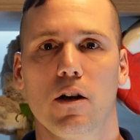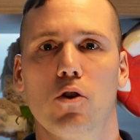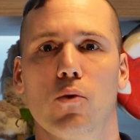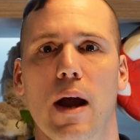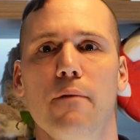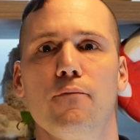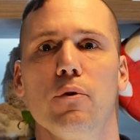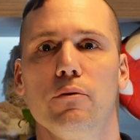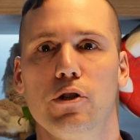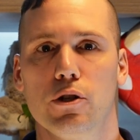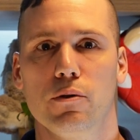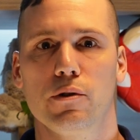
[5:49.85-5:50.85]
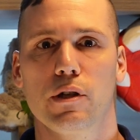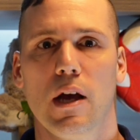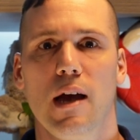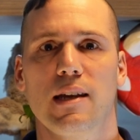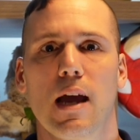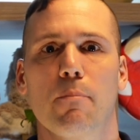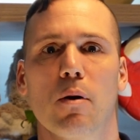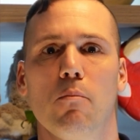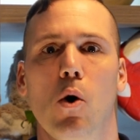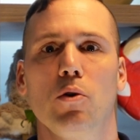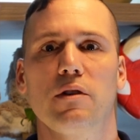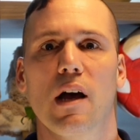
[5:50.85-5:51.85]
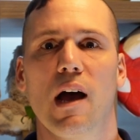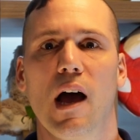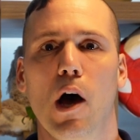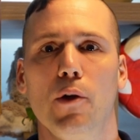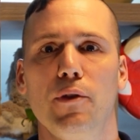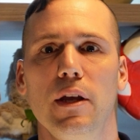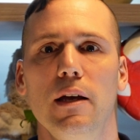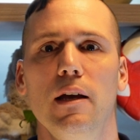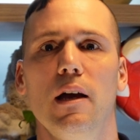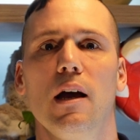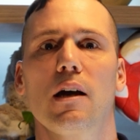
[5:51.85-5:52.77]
Grapefruit juice can promote a healthy